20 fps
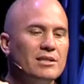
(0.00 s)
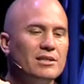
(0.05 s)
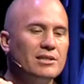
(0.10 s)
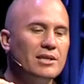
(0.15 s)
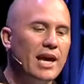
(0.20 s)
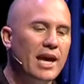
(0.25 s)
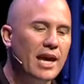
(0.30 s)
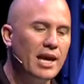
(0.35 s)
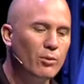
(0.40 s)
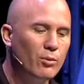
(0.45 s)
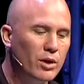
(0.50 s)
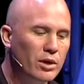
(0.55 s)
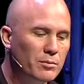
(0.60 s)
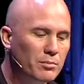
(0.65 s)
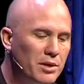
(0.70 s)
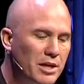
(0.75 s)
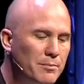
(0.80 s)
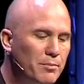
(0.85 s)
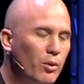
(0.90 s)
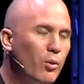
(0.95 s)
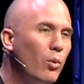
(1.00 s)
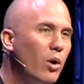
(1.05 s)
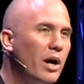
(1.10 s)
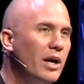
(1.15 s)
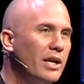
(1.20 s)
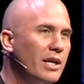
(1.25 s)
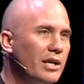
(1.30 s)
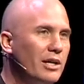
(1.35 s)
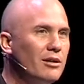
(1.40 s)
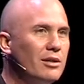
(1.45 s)
say what people
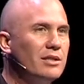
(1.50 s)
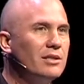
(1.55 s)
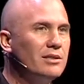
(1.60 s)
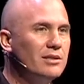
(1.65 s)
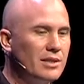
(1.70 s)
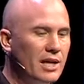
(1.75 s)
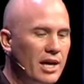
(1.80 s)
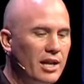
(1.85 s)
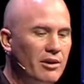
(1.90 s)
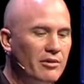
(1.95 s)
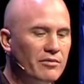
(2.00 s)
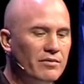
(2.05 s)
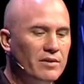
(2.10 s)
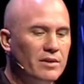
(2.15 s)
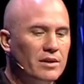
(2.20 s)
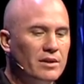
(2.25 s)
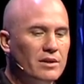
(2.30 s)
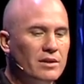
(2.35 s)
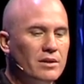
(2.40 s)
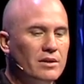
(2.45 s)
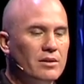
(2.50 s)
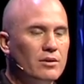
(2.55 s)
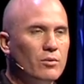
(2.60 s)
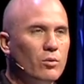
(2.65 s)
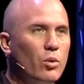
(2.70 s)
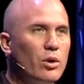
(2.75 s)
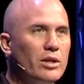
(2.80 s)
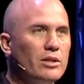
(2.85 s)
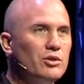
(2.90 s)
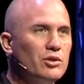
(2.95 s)
want to hear instead of
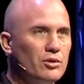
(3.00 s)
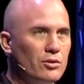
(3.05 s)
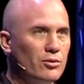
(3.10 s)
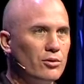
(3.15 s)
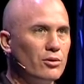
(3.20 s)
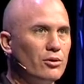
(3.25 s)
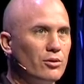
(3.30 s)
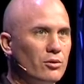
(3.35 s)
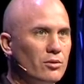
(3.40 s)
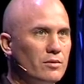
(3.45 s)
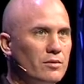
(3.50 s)
what is true.